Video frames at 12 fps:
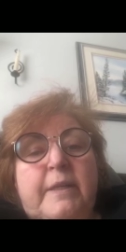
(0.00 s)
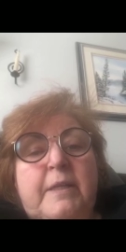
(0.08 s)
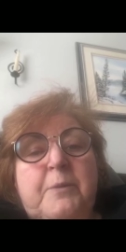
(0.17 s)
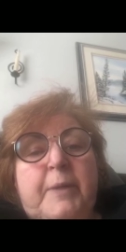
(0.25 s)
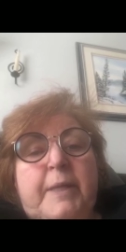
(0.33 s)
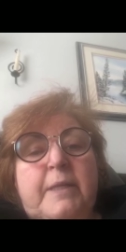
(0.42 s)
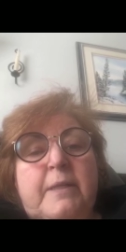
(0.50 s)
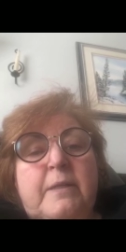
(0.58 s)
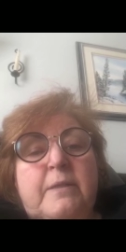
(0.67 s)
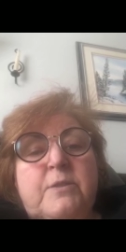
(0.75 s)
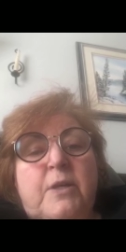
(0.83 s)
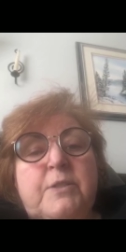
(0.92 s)
Anyway,
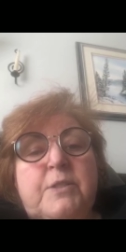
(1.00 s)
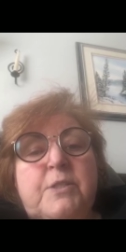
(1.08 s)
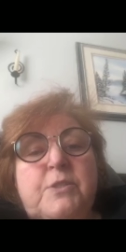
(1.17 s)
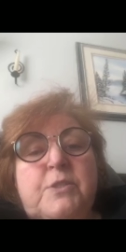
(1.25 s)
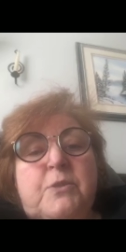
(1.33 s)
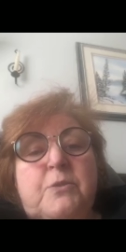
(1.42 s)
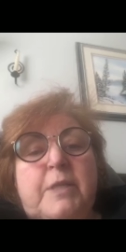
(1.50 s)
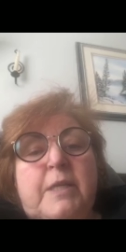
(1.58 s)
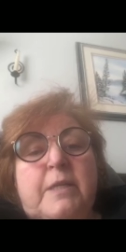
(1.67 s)
I'll talk to you soon.